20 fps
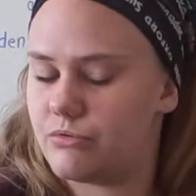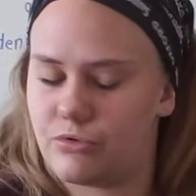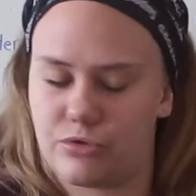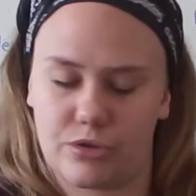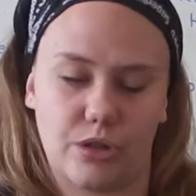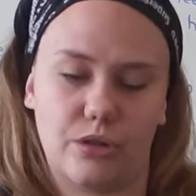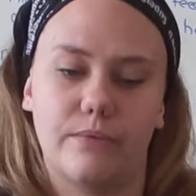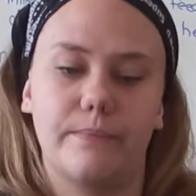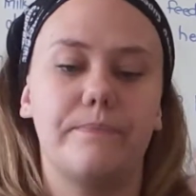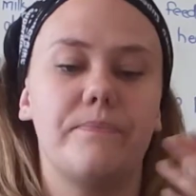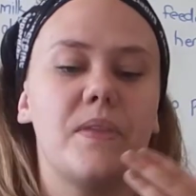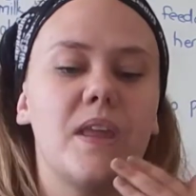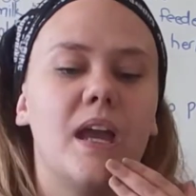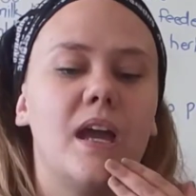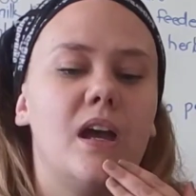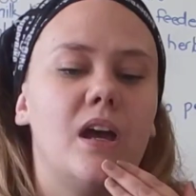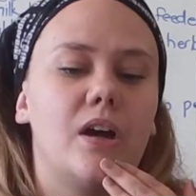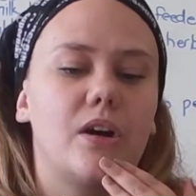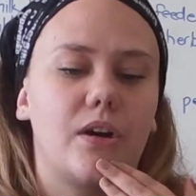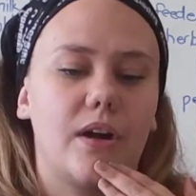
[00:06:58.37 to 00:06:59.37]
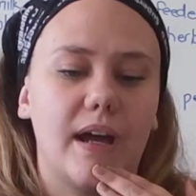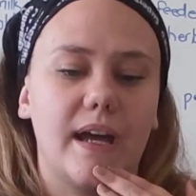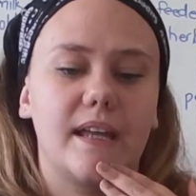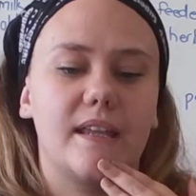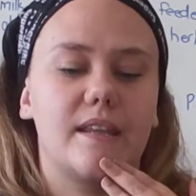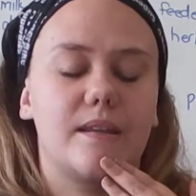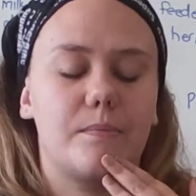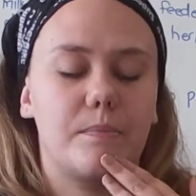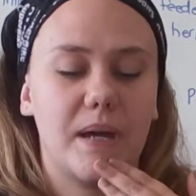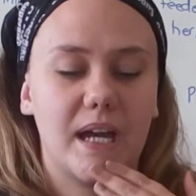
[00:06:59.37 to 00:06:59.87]
So, okay,
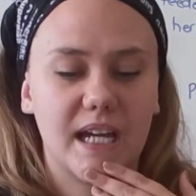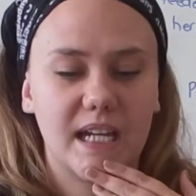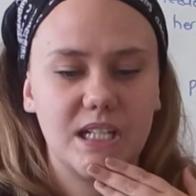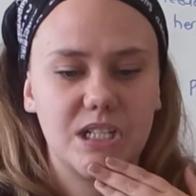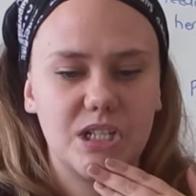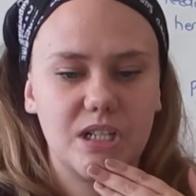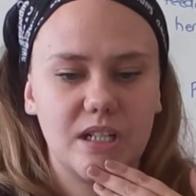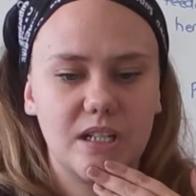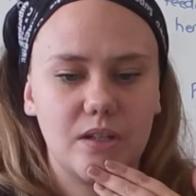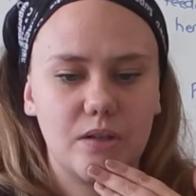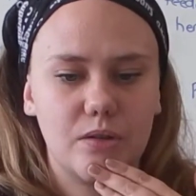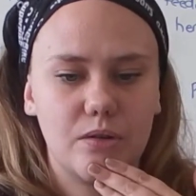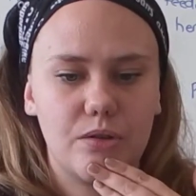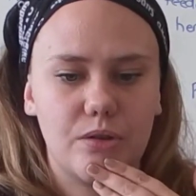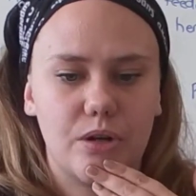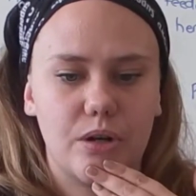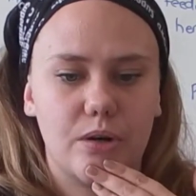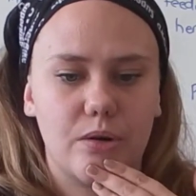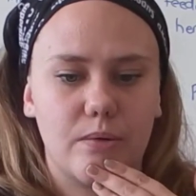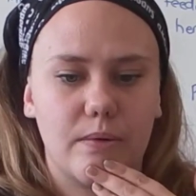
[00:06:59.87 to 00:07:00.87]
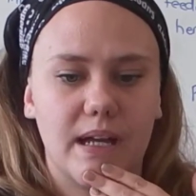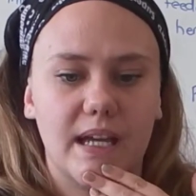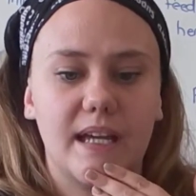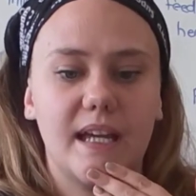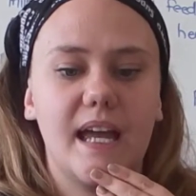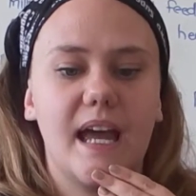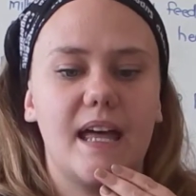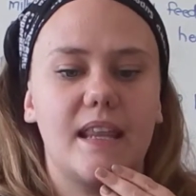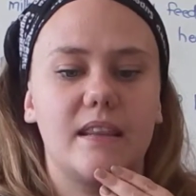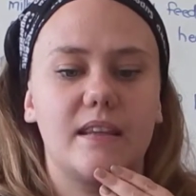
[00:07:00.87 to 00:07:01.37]
the packaging you'll throw
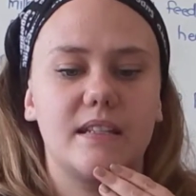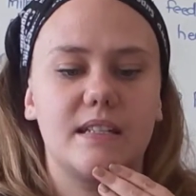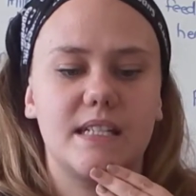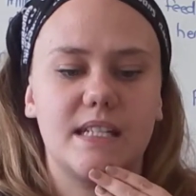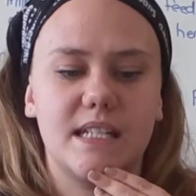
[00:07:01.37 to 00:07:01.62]
away and the